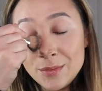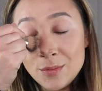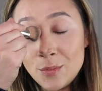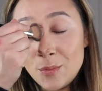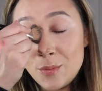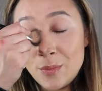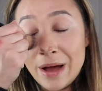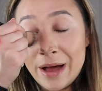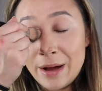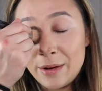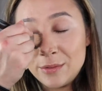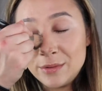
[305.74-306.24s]

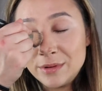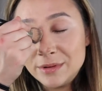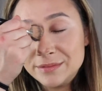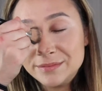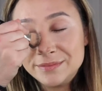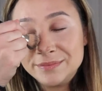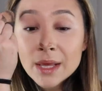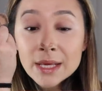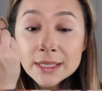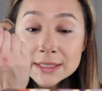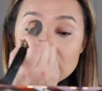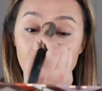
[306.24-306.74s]
Wow.
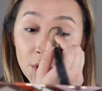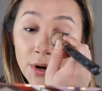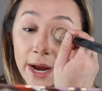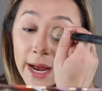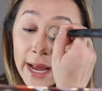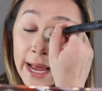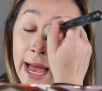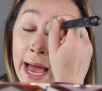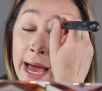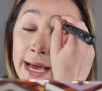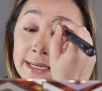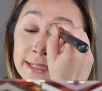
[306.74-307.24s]
It's all
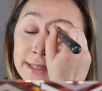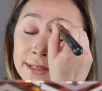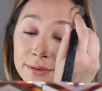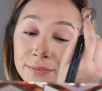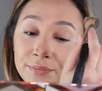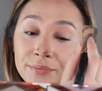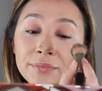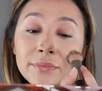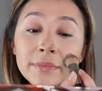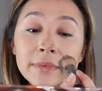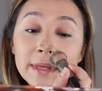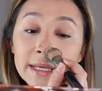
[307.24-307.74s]
right, guys.
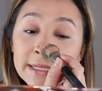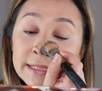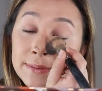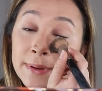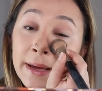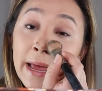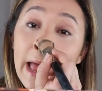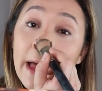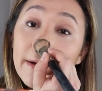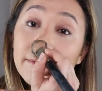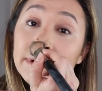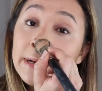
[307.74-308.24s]
This is
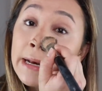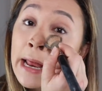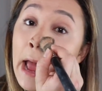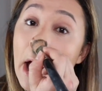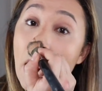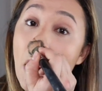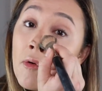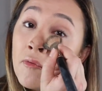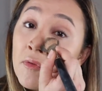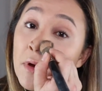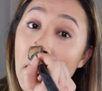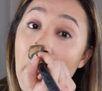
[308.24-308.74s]
my everyday
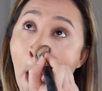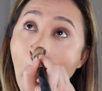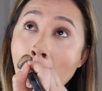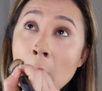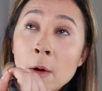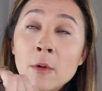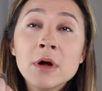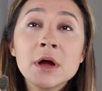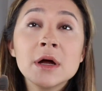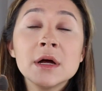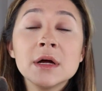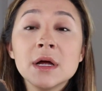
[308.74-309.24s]
outfit. I
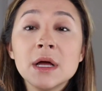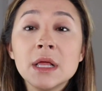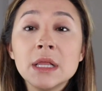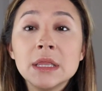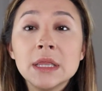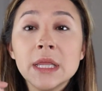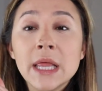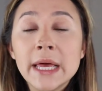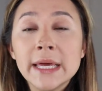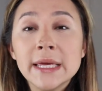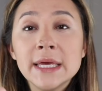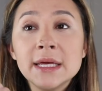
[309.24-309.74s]
wear
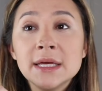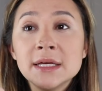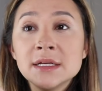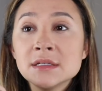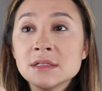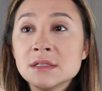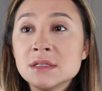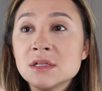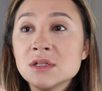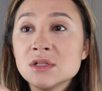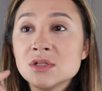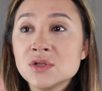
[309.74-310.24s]

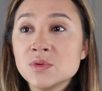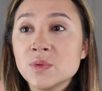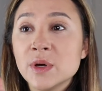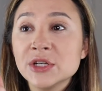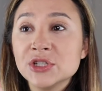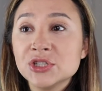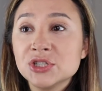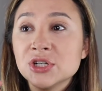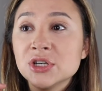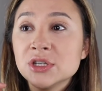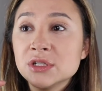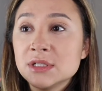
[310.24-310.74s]
leggings,
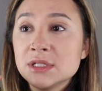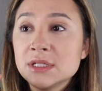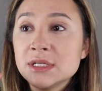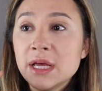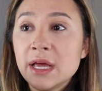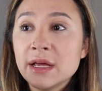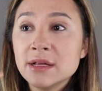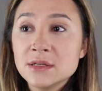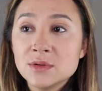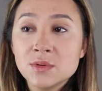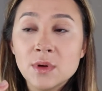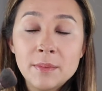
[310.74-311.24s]
sweatshirts,
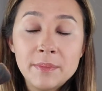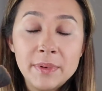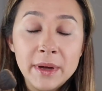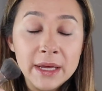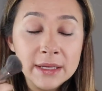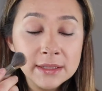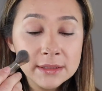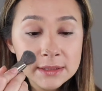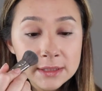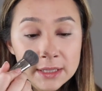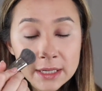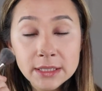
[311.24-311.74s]
and
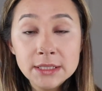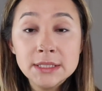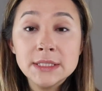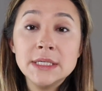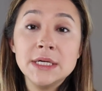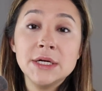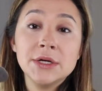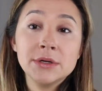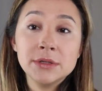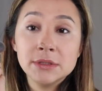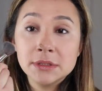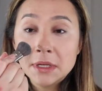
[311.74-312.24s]
sweatpants and
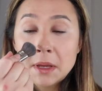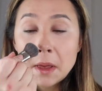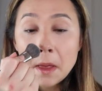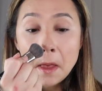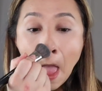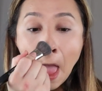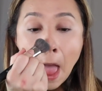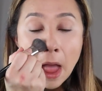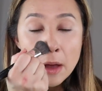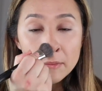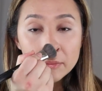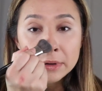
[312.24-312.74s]
sneakers
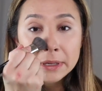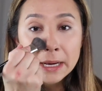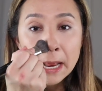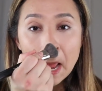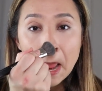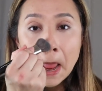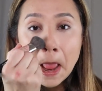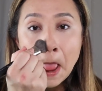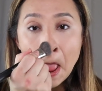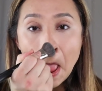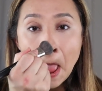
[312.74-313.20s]
every day.